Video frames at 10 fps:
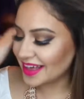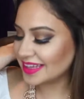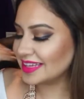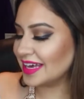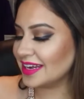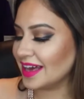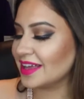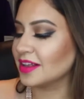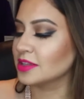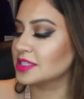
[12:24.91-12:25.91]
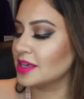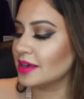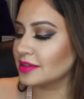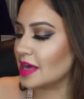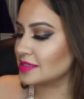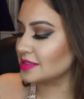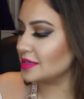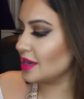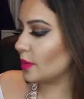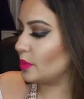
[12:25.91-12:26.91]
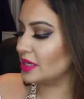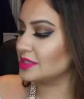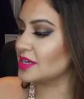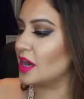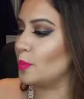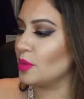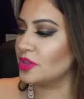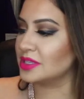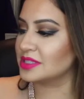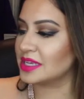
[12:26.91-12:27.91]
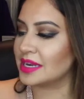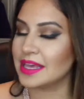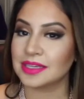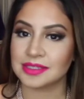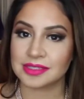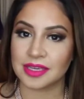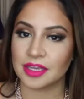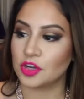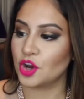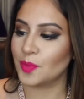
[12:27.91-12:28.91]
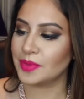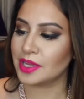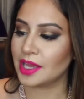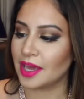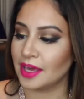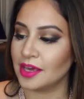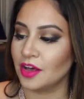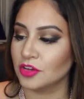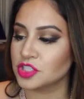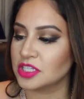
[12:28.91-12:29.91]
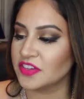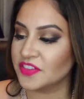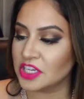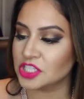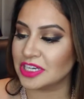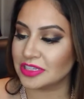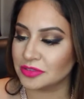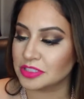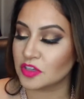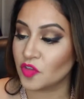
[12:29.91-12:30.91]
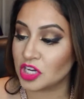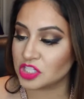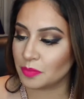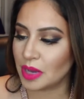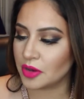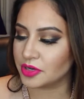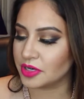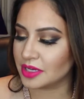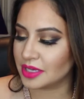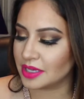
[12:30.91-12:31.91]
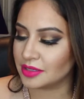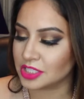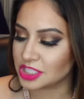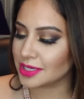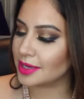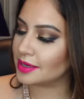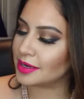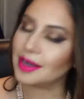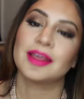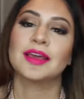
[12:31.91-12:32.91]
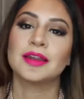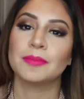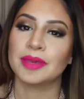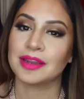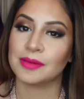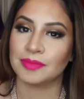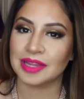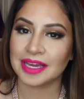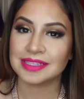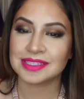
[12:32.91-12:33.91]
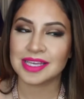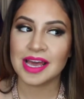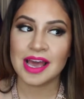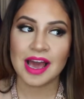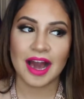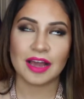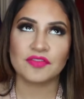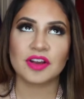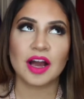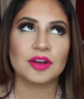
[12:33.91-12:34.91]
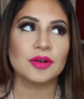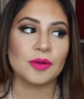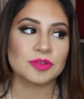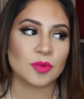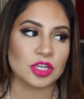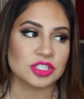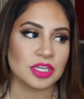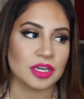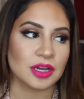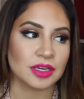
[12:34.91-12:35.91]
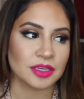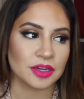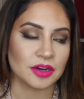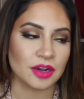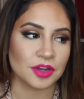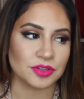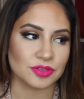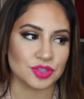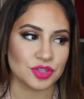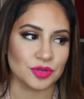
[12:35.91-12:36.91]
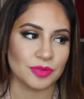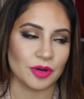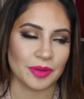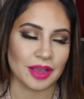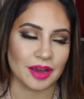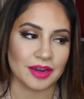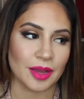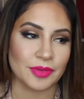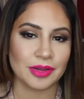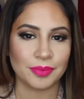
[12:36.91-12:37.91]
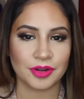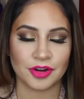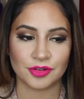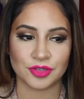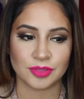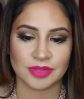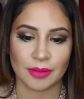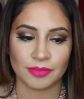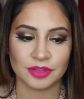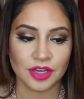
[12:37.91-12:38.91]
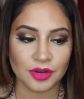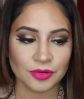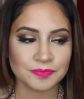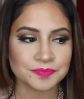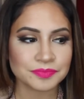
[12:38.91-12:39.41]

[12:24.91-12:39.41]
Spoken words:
Then at Ulta, lastly, I picked up this Naked Skin Urban Decay Ultra Definition Loose Finishing Powder in the shade Naked Medium Light. I forgot who I was watching here on YouTube. Oh my god, I'm gonna put her YouTube down below.